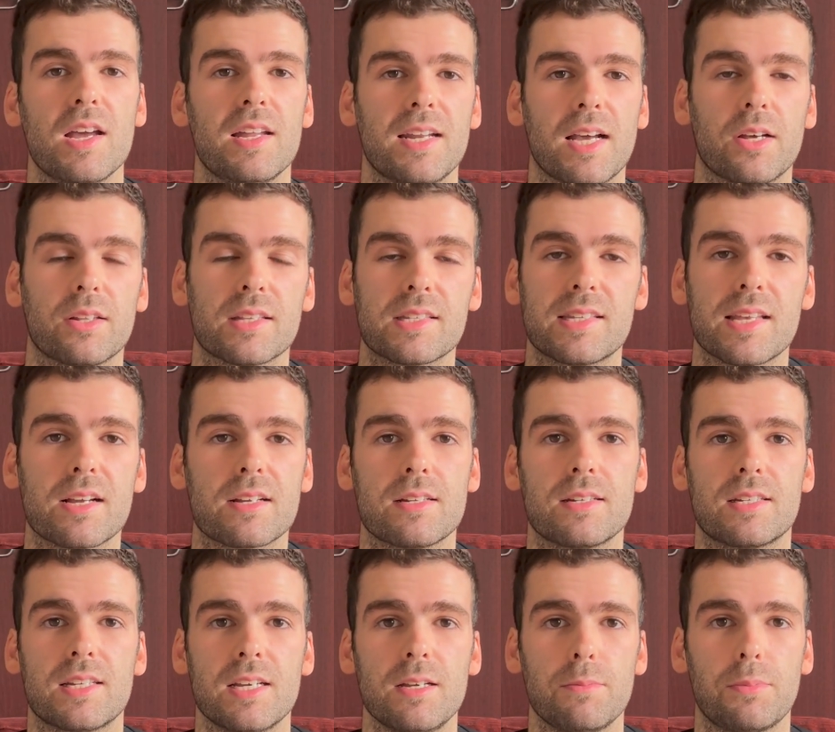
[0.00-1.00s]
Now, the second
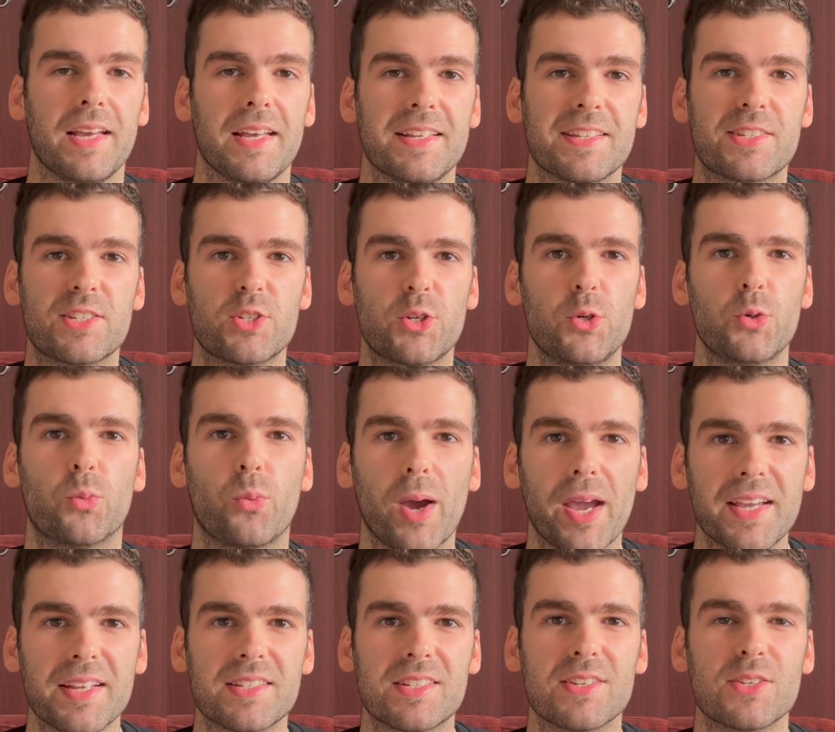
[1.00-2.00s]
tip is to
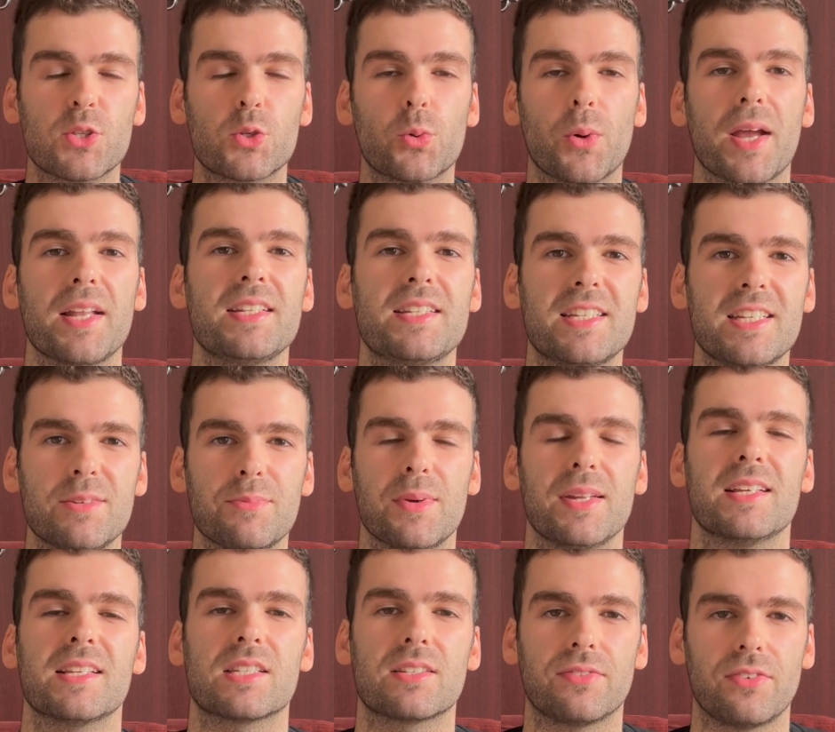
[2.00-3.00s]
wait 20
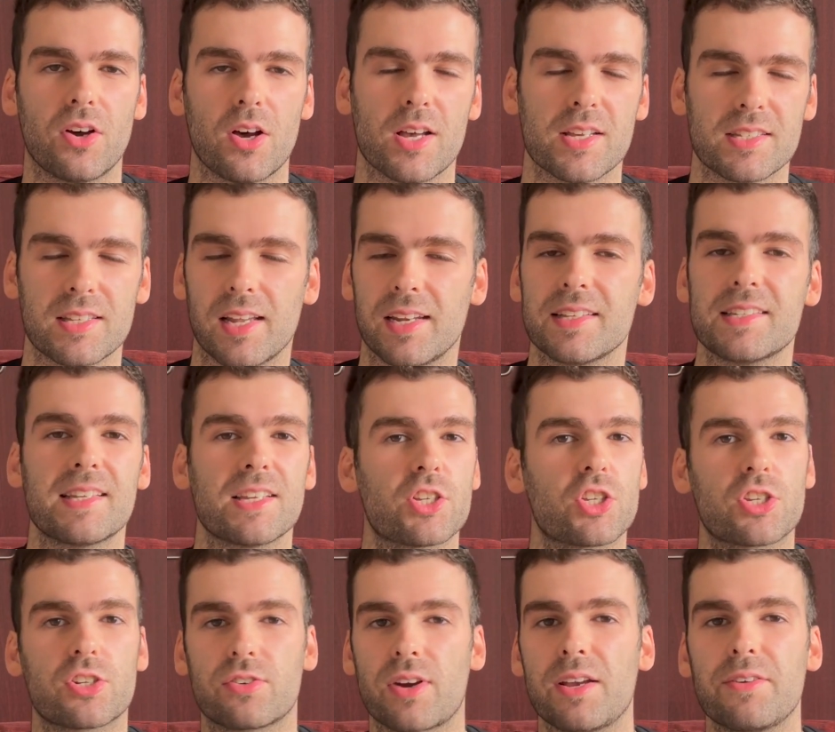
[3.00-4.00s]
minutes first. And it's as
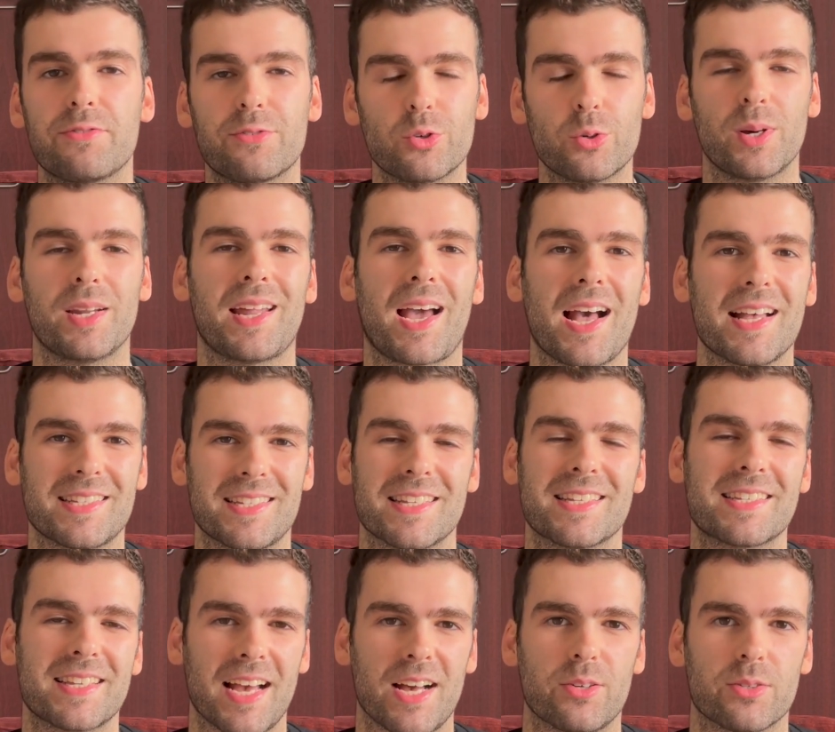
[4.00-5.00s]
straightforward as it
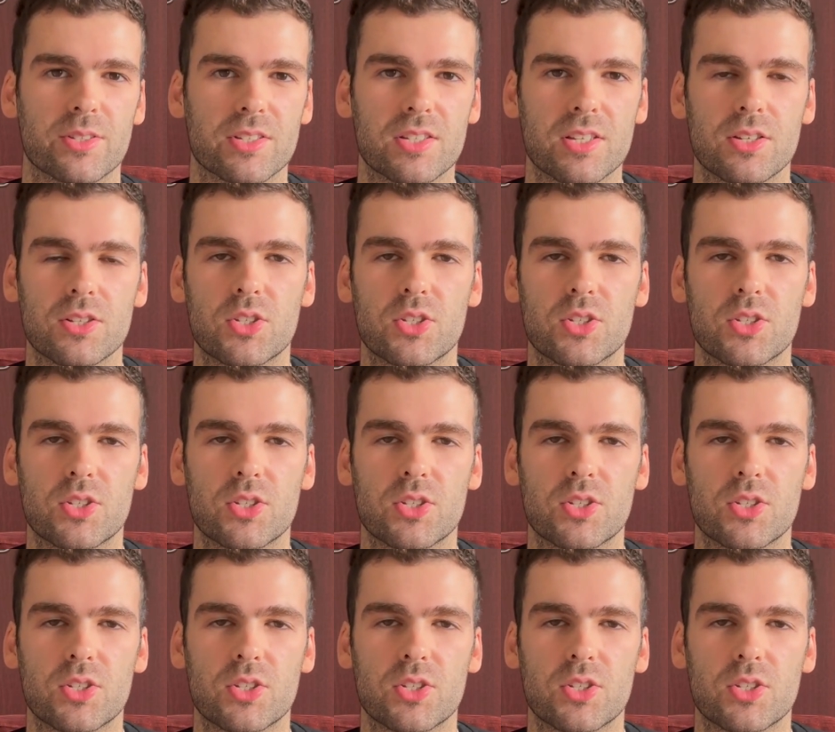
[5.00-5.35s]
sounds.